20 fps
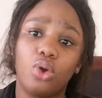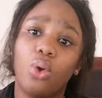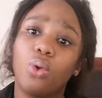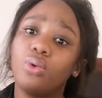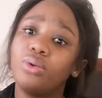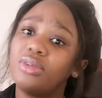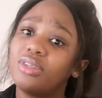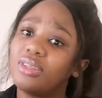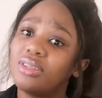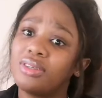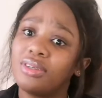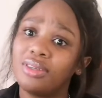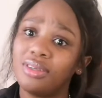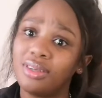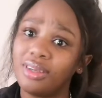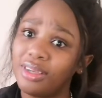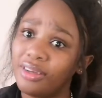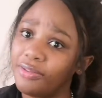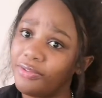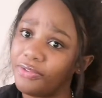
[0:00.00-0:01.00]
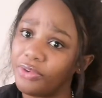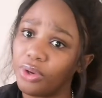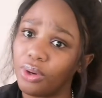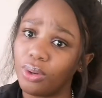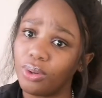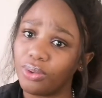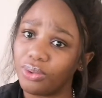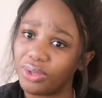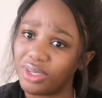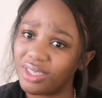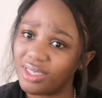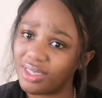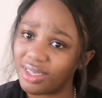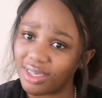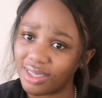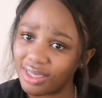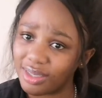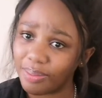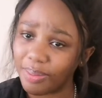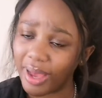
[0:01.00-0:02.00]
Don't leave your
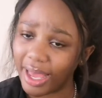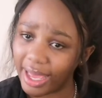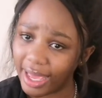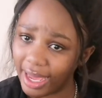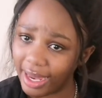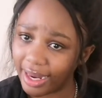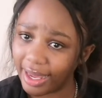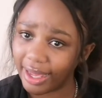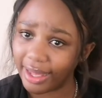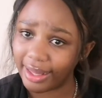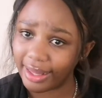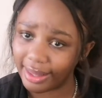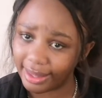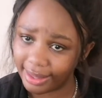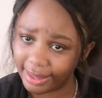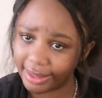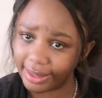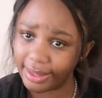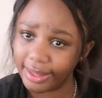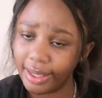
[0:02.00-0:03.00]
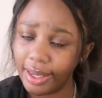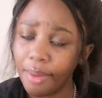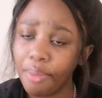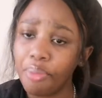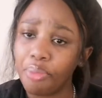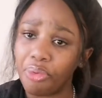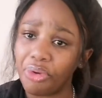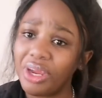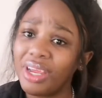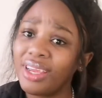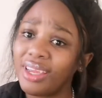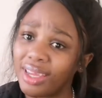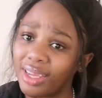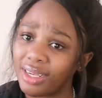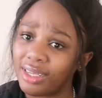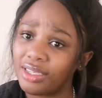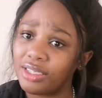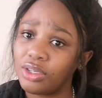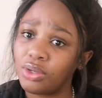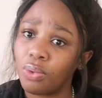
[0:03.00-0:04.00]
receipt payana ending. Bring
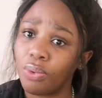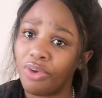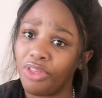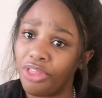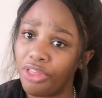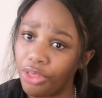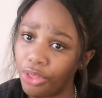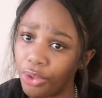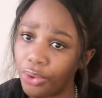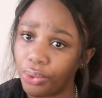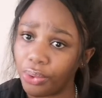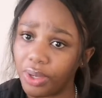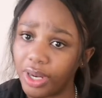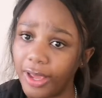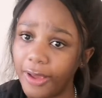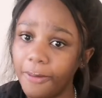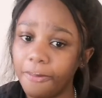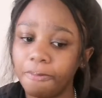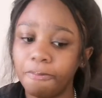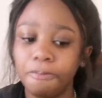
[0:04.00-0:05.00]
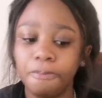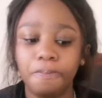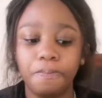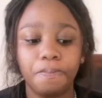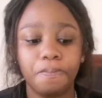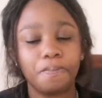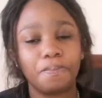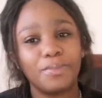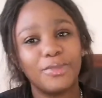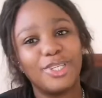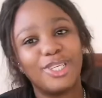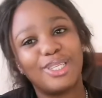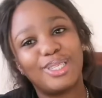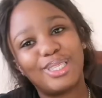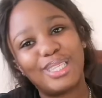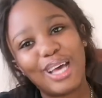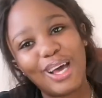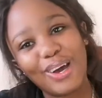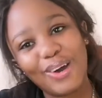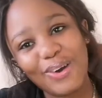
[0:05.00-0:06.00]
it with you,
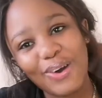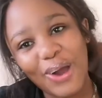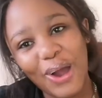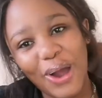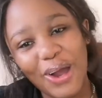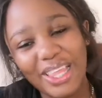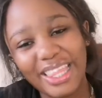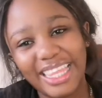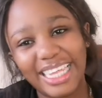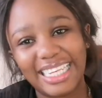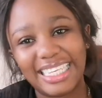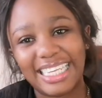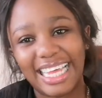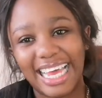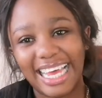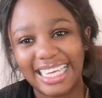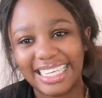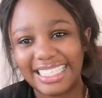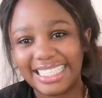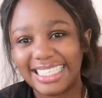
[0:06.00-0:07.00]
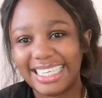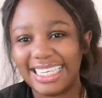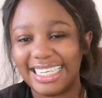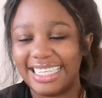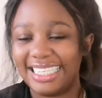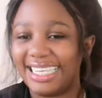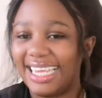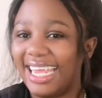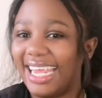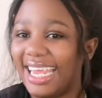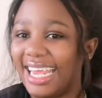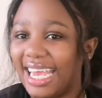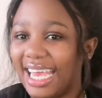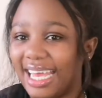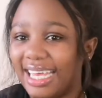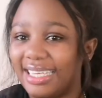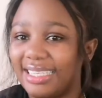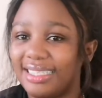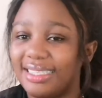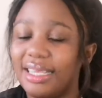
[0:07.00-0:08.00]
So on the testing day,
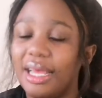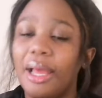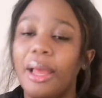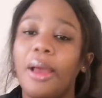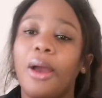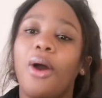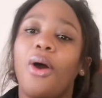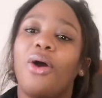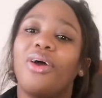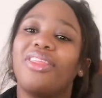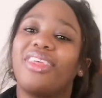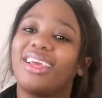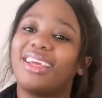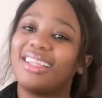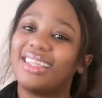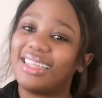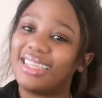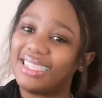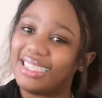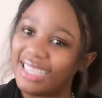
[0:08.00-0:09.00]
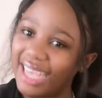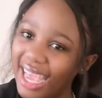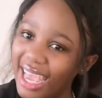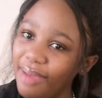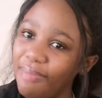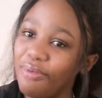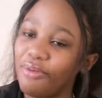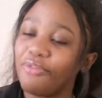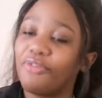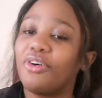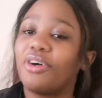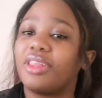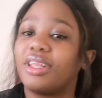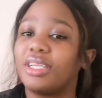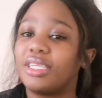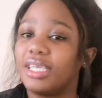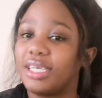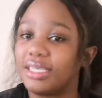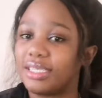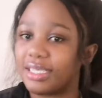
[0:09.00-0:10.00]
guys, on the day before
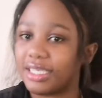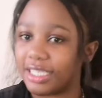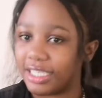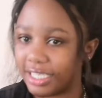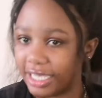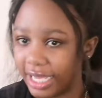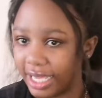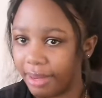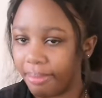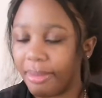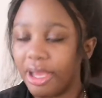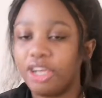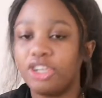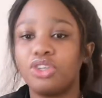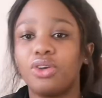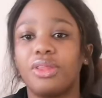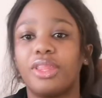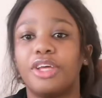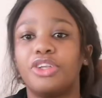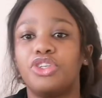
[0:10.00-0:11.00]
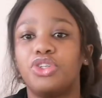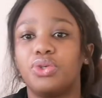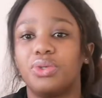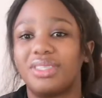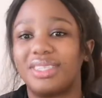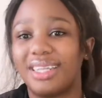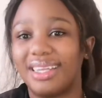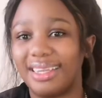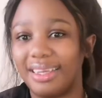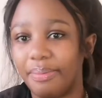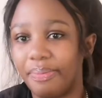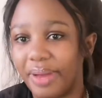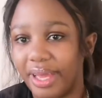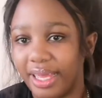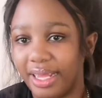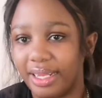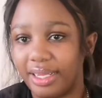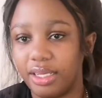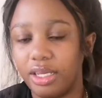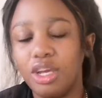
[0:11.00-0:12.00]
the testing day, make sure that you sleep
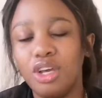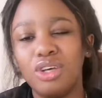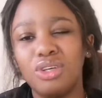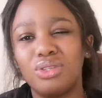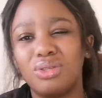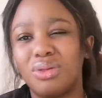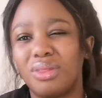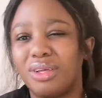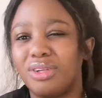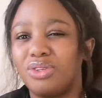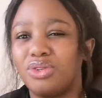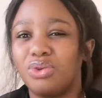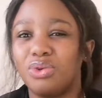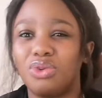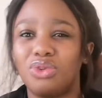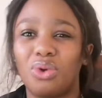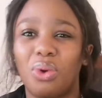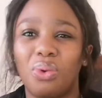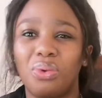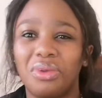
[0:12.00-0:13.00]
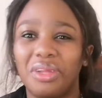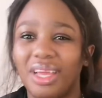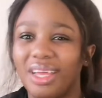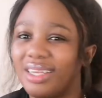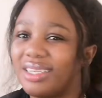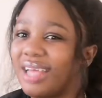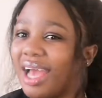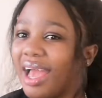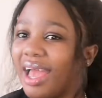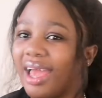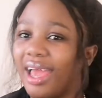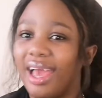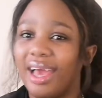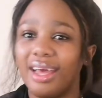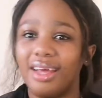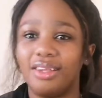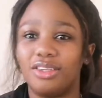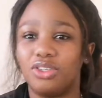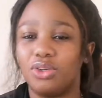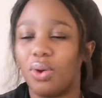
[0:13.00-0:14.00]
early so that you don't get
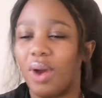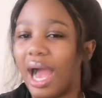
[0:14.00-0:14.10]
tired.